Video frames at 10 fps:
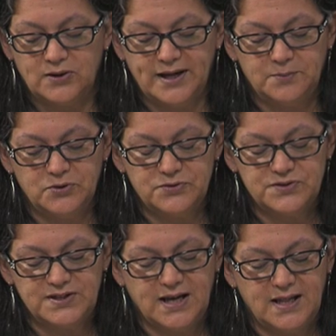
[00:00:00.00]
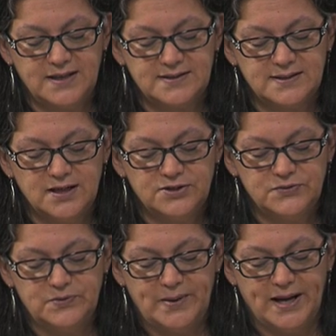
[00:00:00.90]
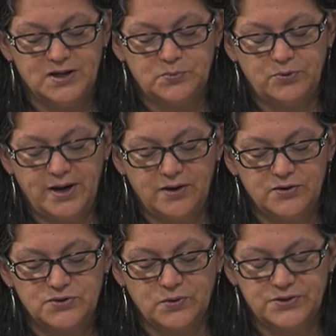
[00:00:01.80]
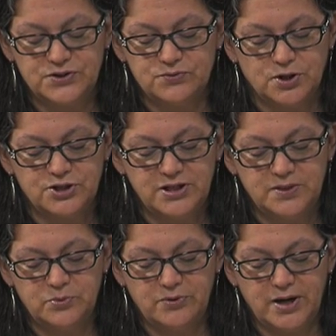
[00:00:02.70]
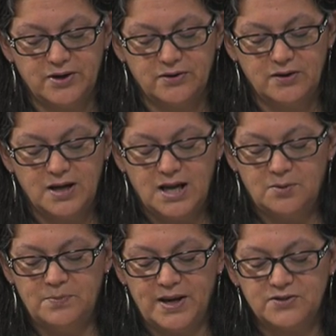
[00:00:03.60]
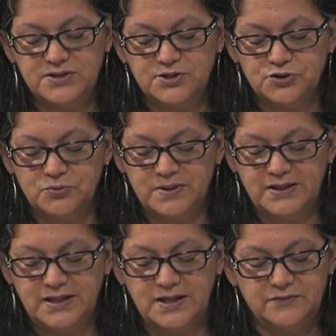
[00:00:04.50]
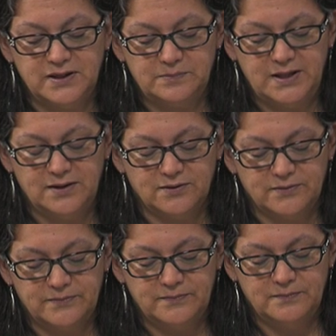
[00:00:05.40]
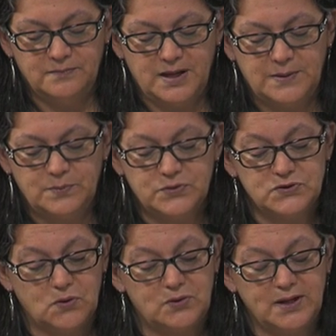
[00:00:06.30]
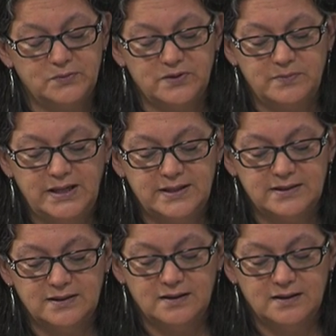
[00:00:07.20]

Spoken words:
our labors, tell us to demand prayers or instruction in prayer. Bells determine the evening meal, maybe pozole with meat.